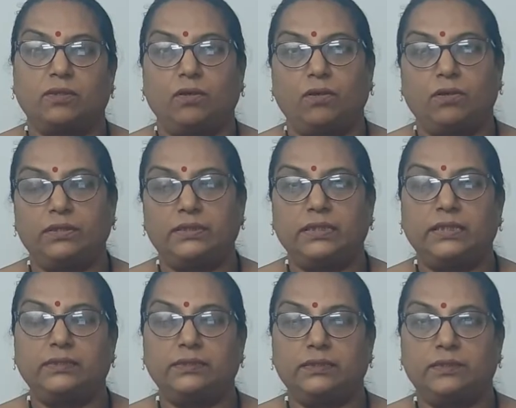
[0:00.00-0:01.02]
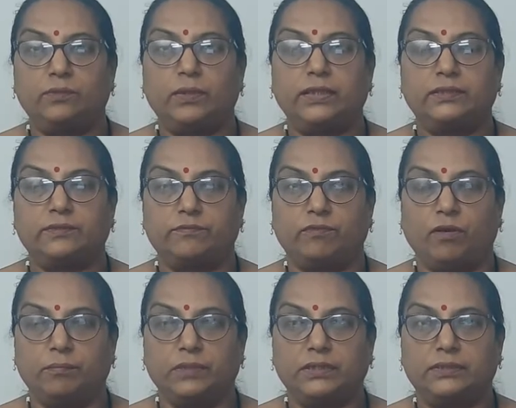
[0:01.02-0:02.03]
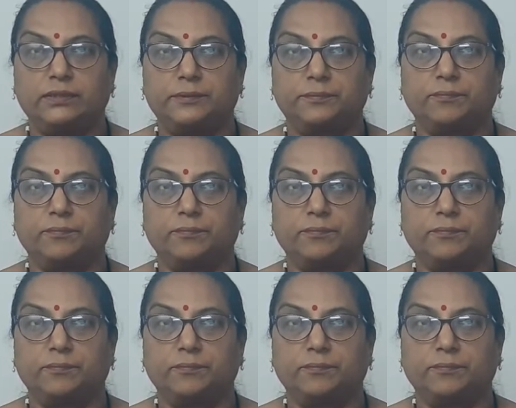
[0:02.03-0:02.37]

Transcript: or in year wise format.